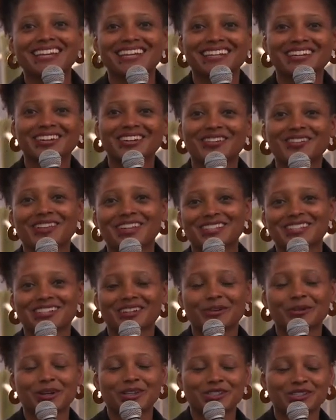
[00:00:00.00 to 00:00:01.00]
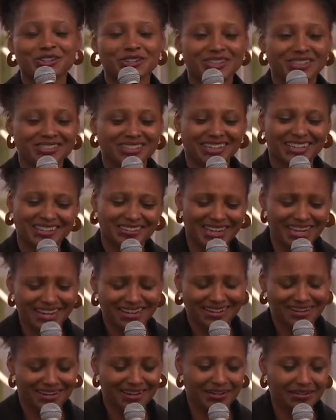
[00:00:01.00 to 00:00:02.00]
you know, that's a question that's like, you
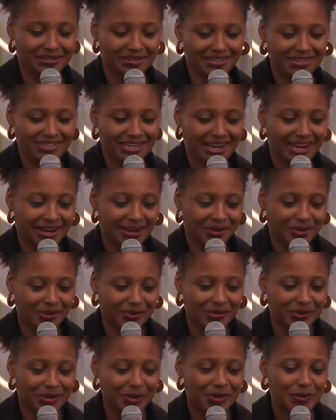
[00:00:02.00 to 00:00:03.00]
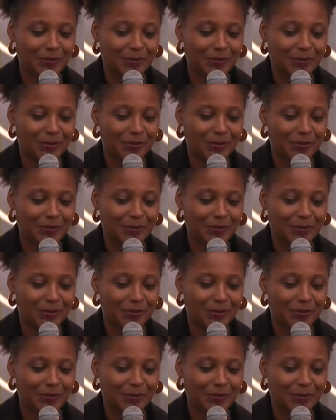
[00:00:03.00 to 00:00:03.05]
can't nail it down,